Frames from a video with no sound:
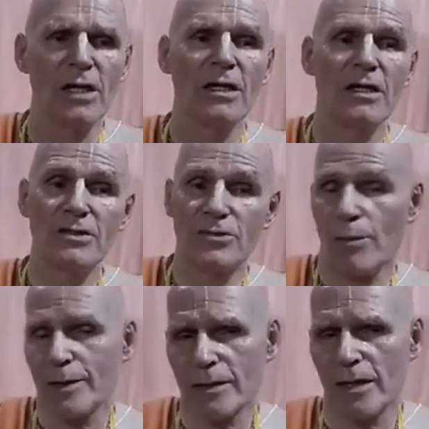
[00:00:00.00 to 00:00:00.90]
he's come
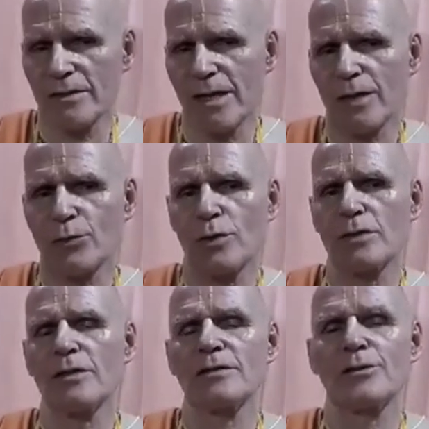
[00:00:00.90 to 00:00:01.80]
in contact
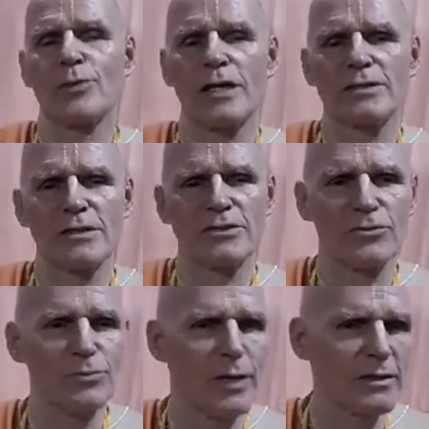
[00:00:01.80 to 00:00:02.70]
with the process
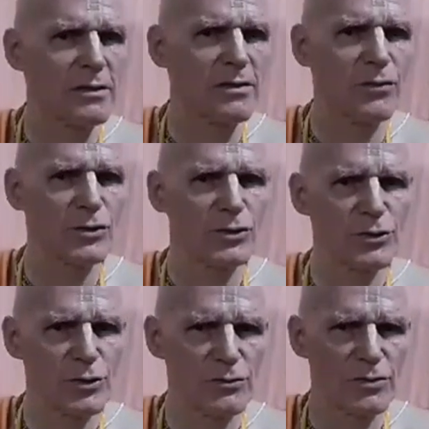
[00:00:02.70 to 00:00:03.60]
of bhakti devotional
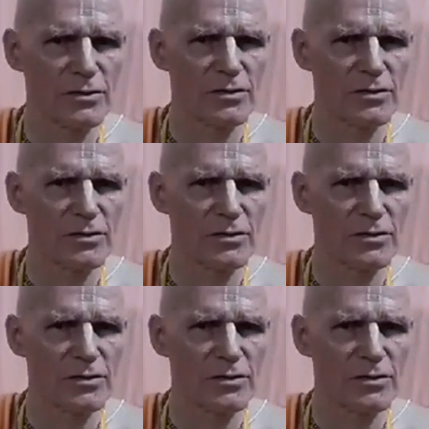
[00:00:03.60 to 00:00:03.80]
service.